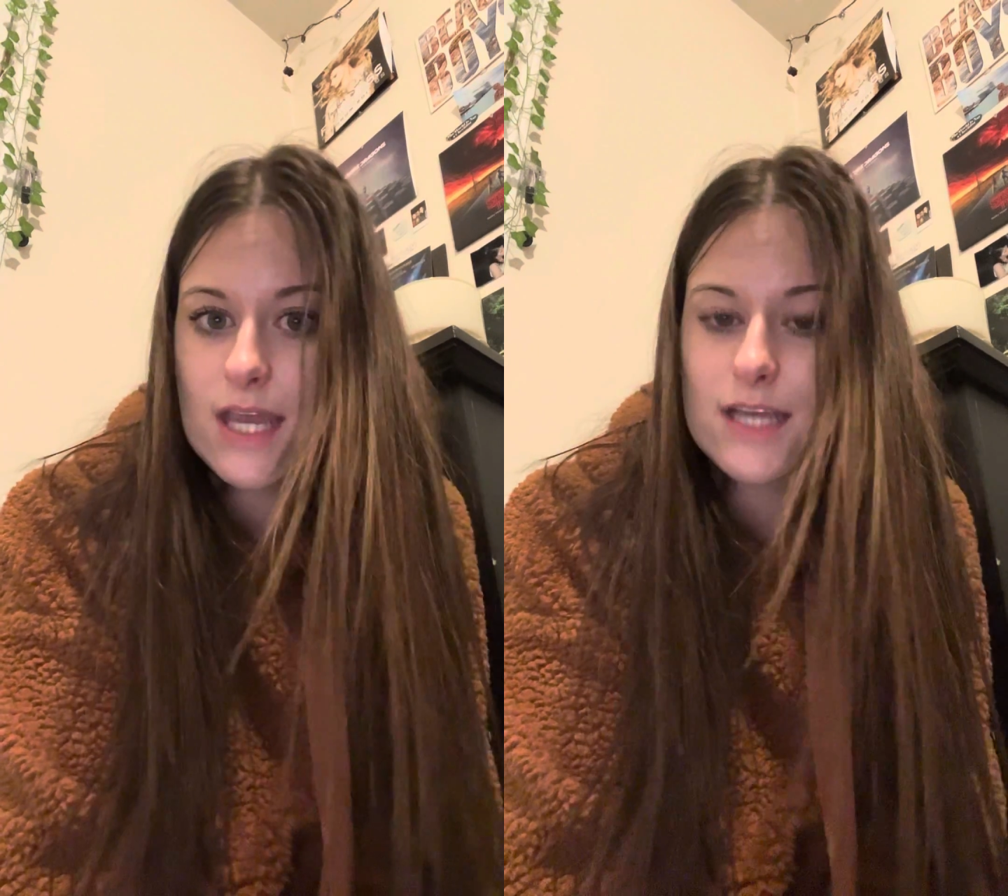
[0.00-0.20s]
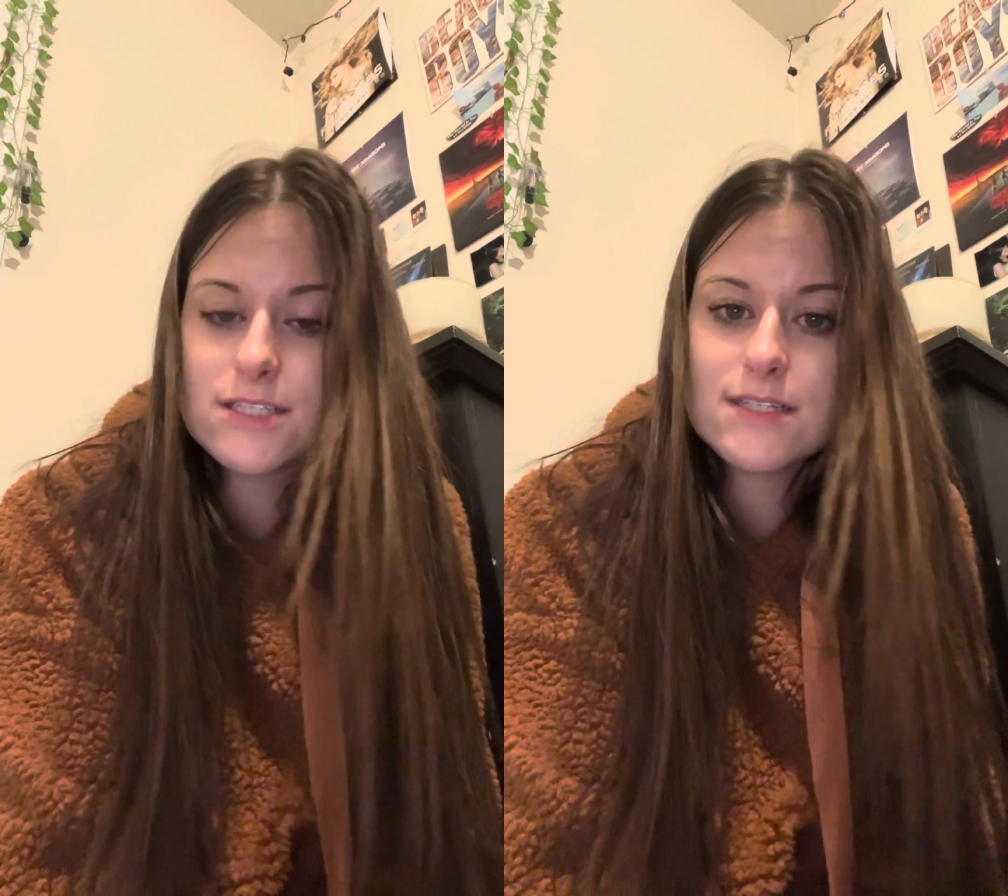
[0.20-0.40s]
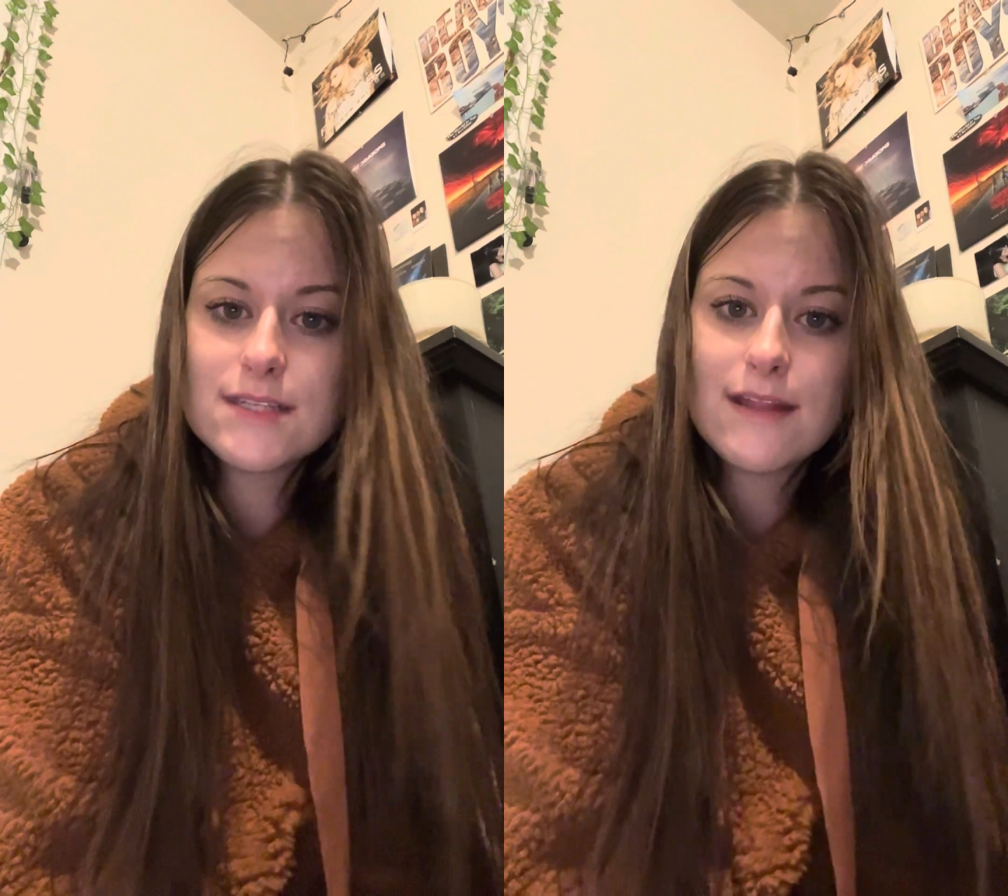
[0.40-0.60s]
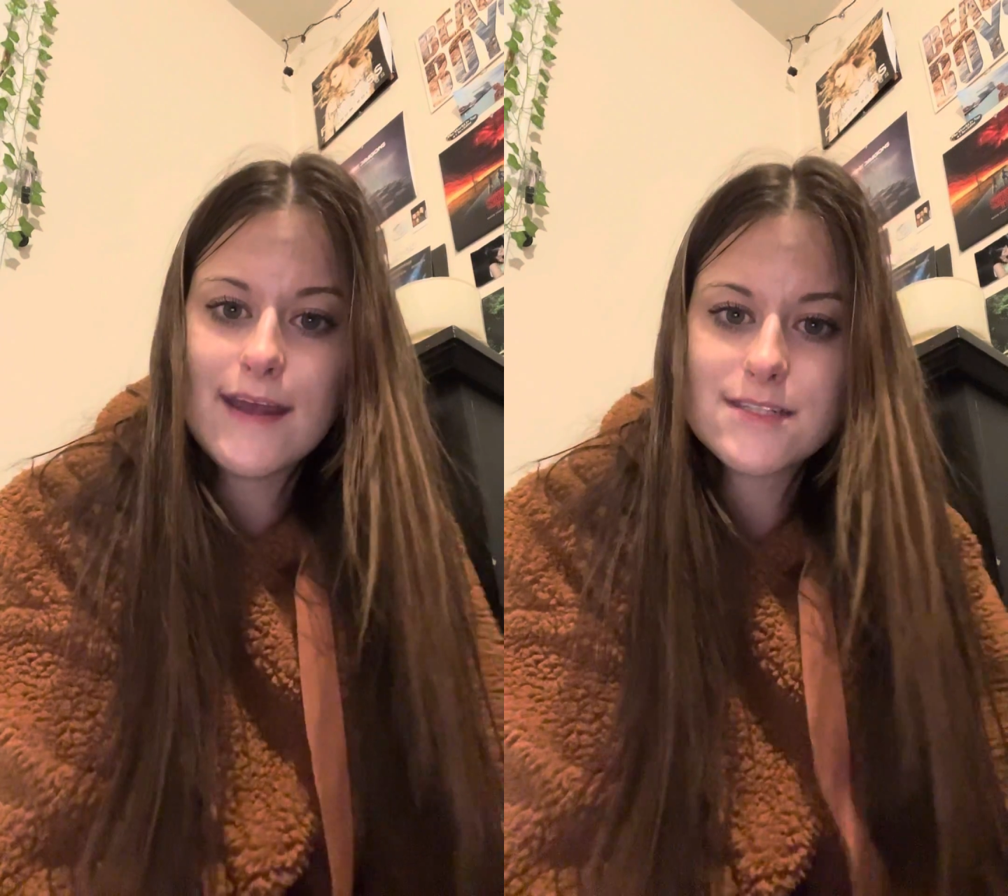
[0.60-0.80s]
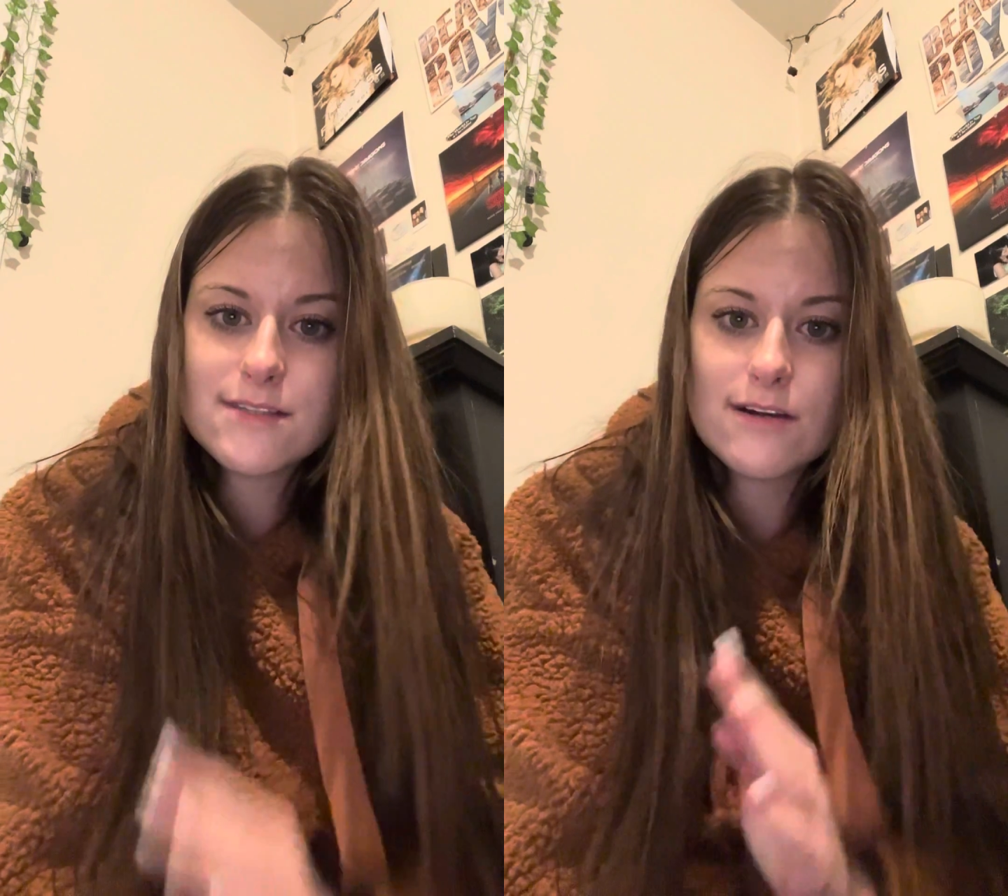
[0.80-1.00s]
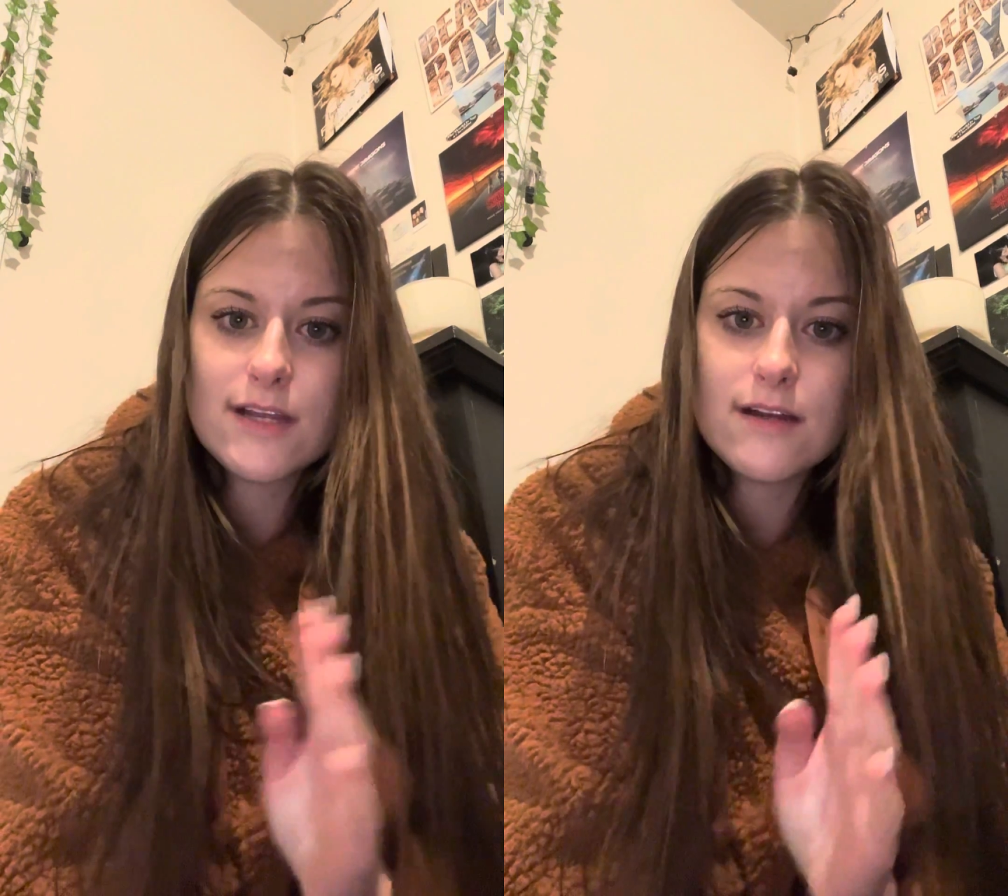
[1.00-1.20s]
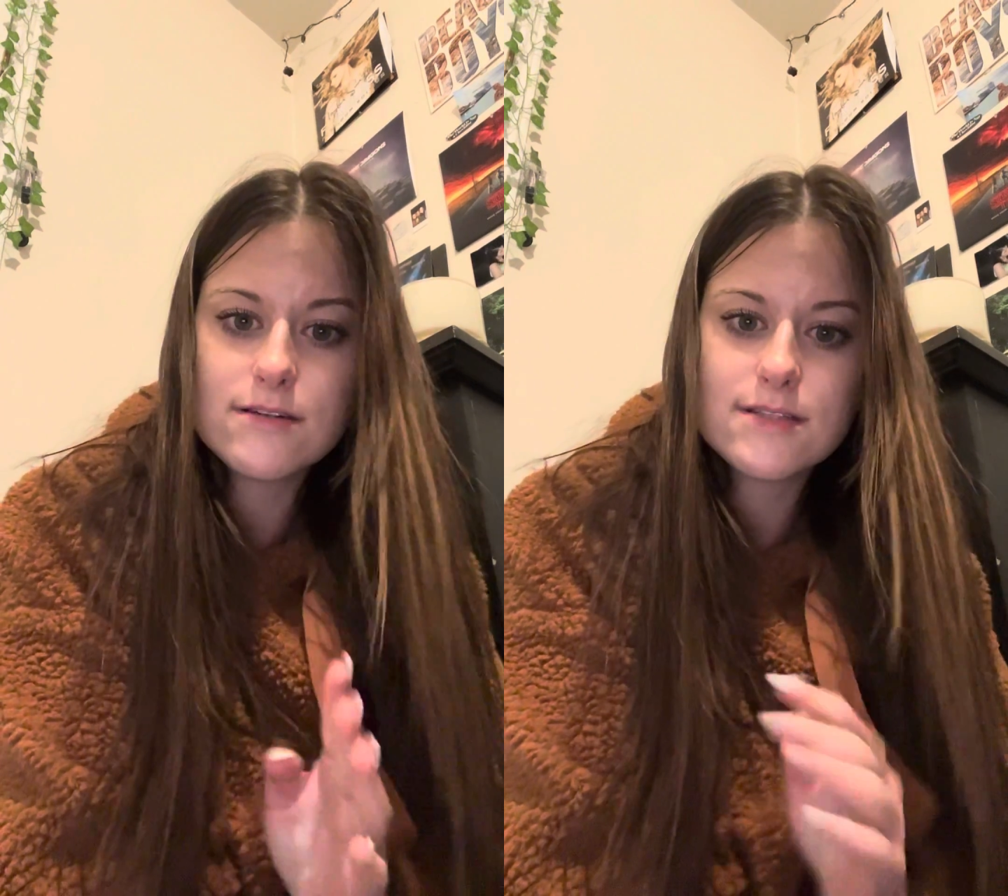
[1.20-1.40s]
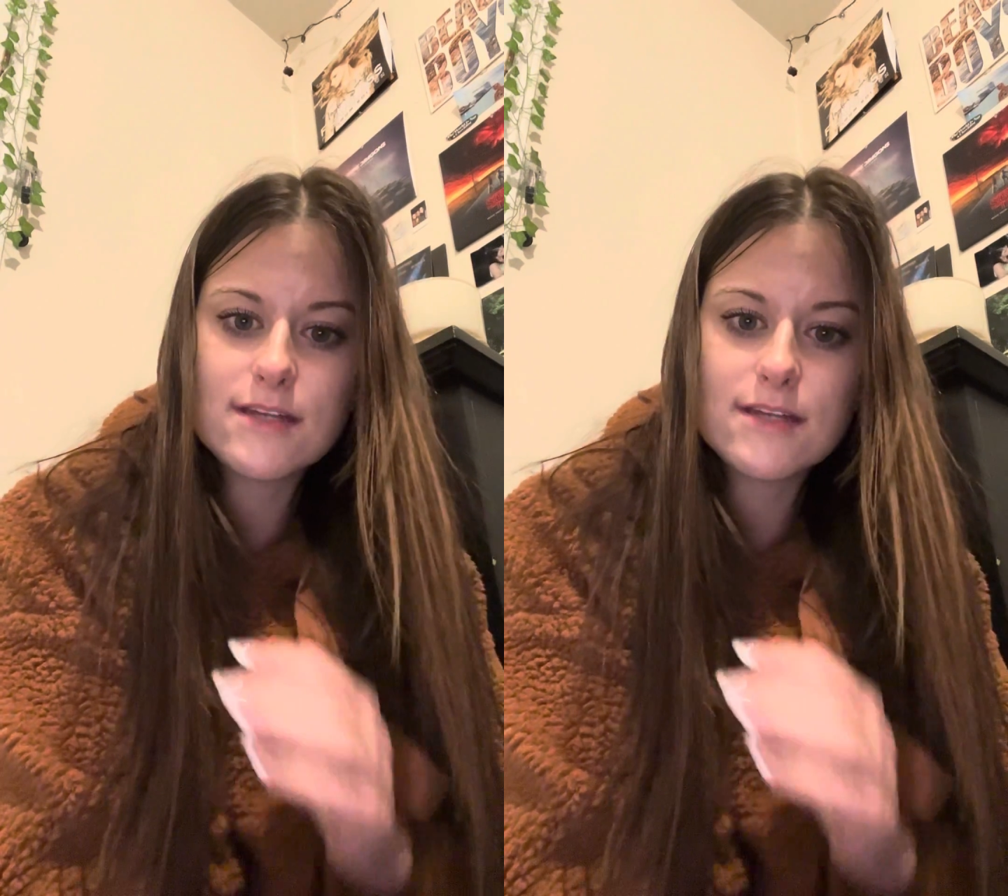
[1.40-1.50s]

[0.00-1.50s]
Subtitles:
cases in the last 30 years